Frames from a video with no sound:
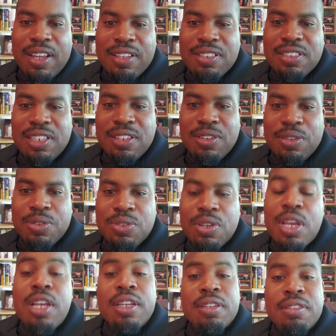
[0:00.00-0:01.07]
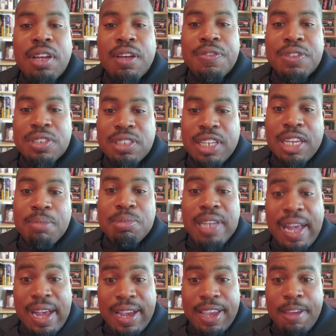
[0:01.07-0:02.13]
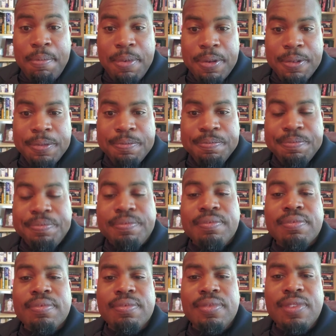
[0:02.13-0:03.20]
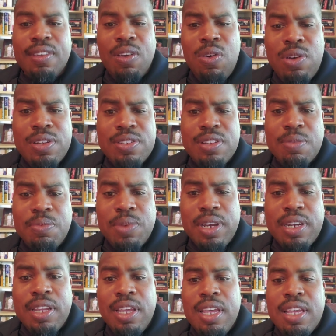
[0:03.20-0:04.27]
signals of the same type on someone.